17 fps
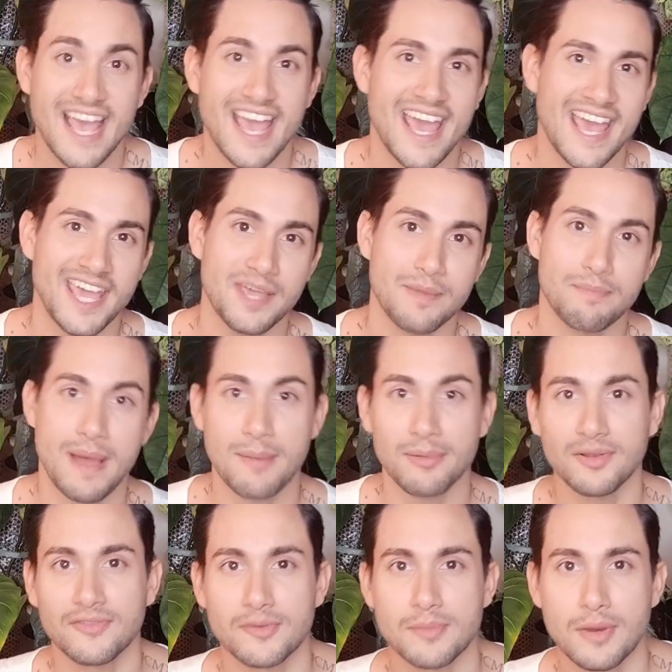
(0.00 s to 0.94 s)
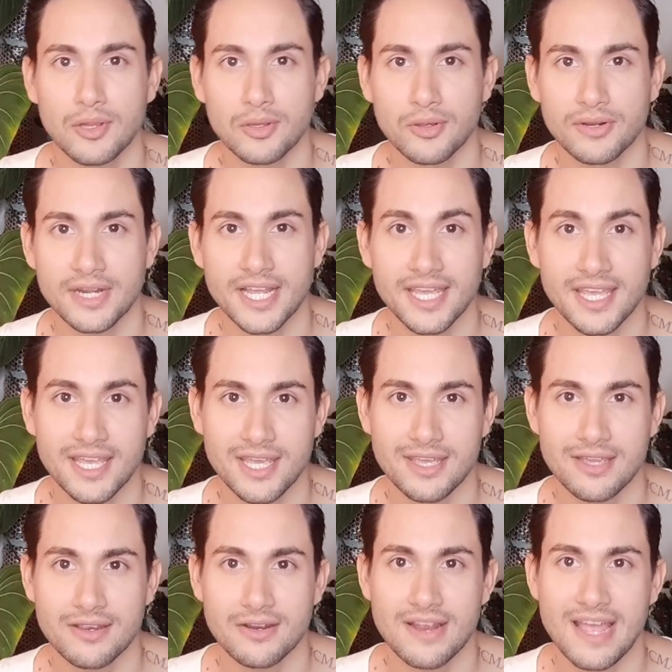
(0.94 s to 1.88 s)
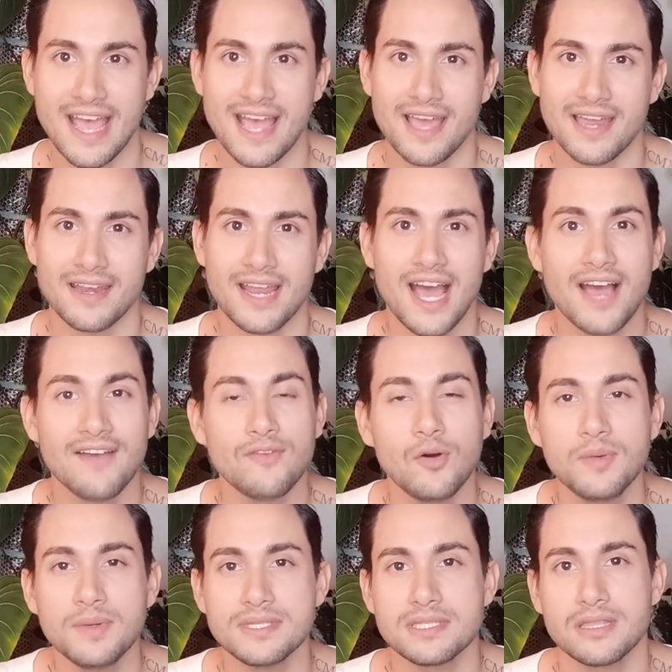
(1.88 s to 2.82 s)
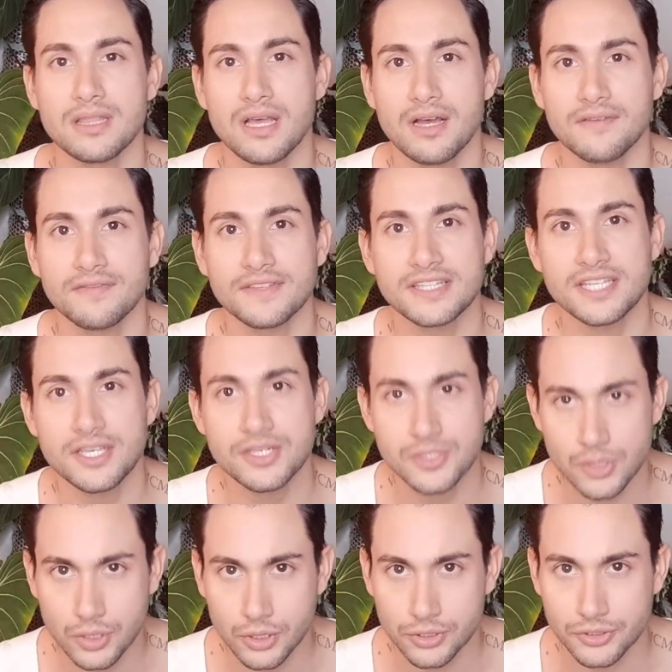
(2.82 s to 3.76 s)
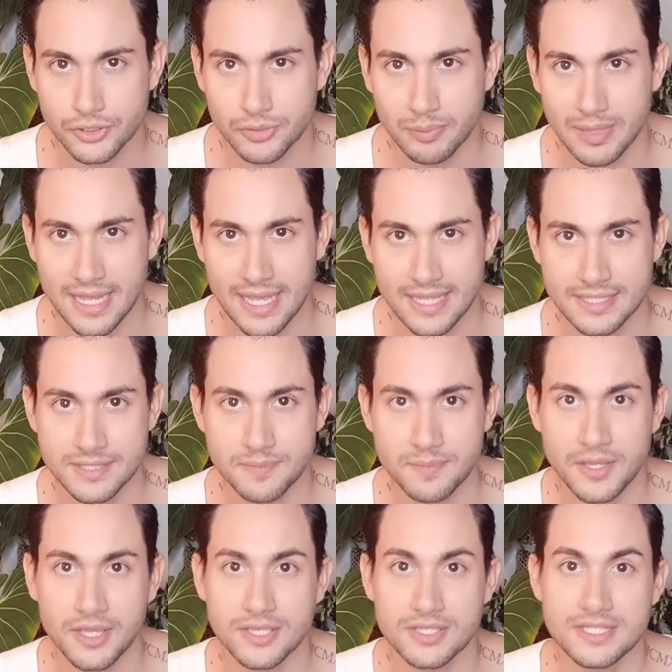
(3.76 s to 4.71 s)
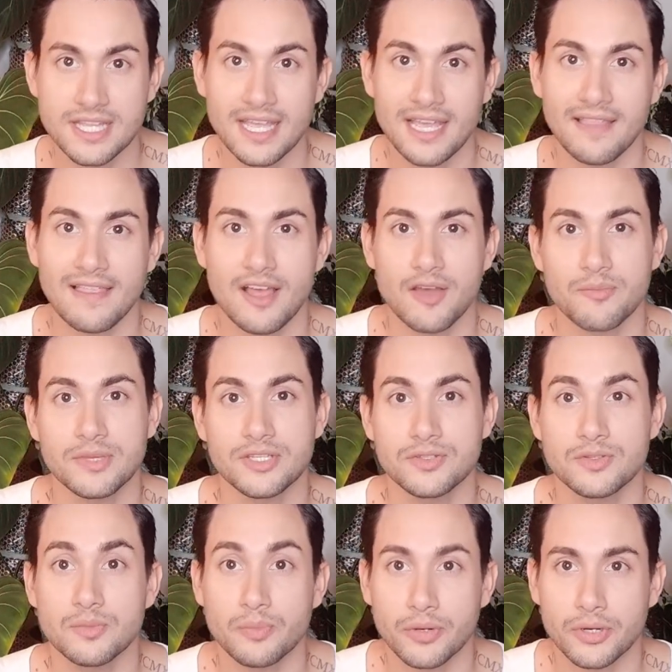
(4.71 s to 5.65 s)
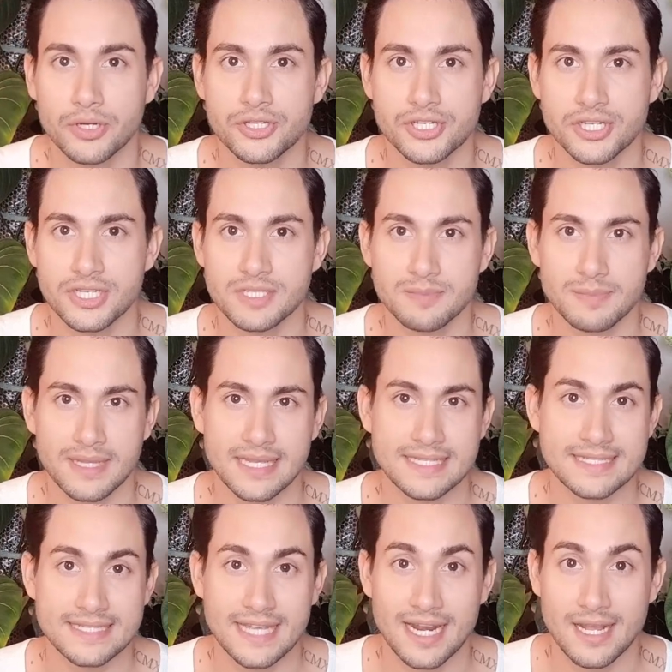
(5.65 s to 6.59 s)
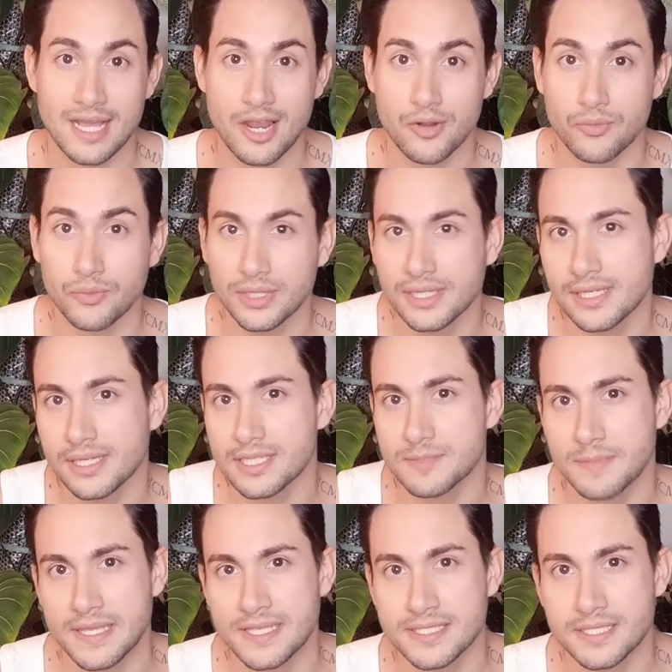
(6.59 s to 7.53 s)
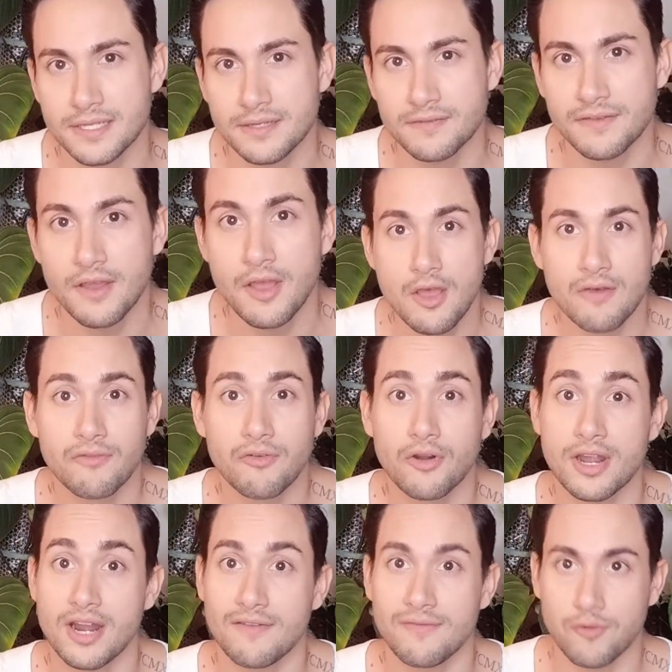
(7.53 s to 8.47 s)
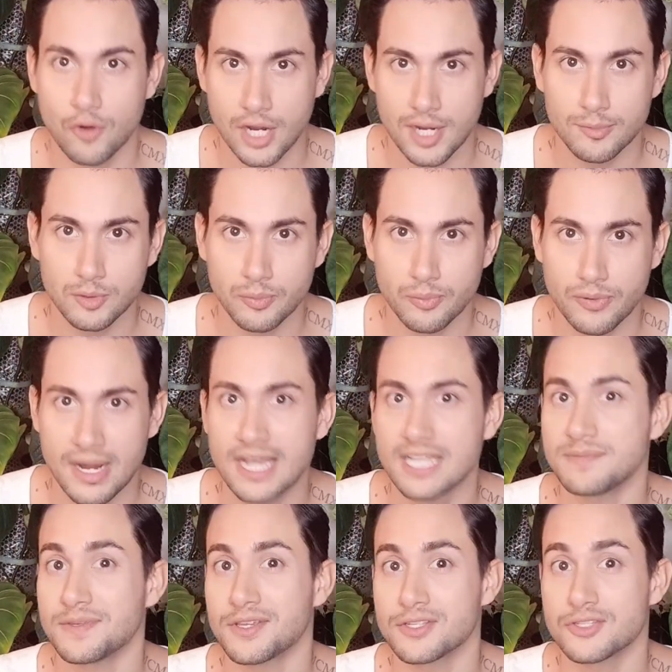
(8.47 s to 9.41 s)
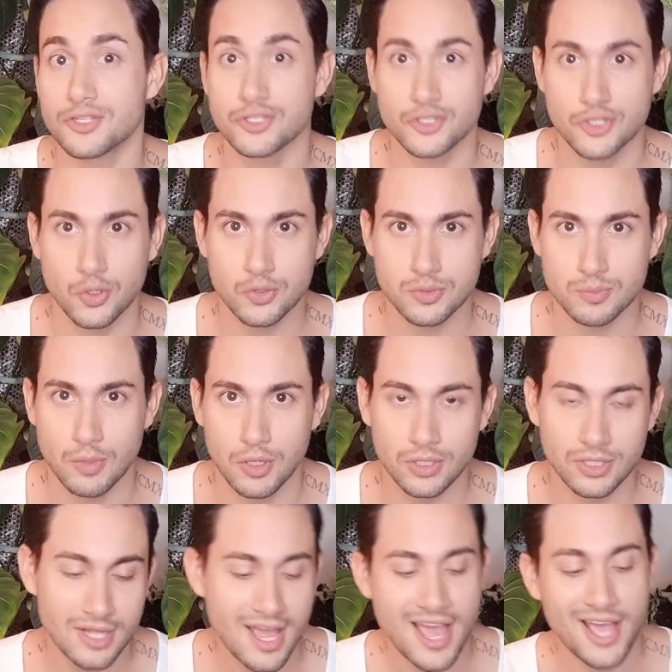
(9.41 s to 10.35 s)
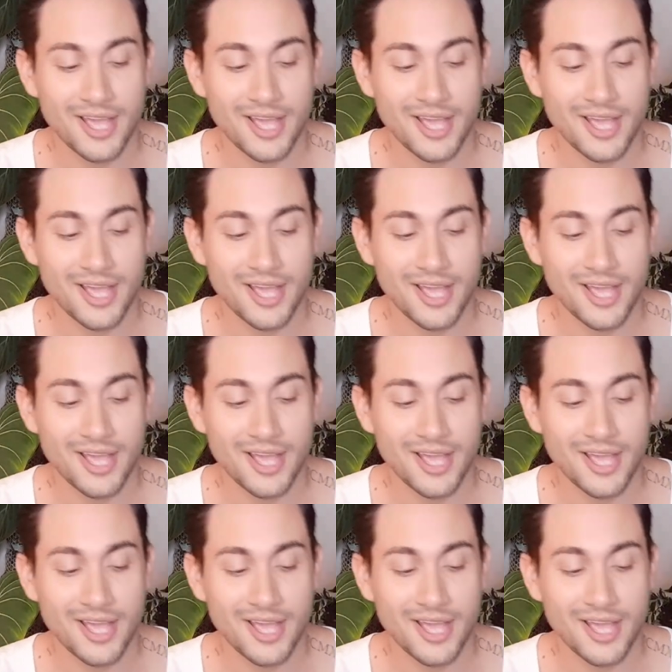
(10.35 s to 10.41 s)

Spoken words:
Hey, Pablo from Learning here, and I've always loved tissue culture plants because they allow me to purchase plants that are really expensive for an affordable price because they're so small.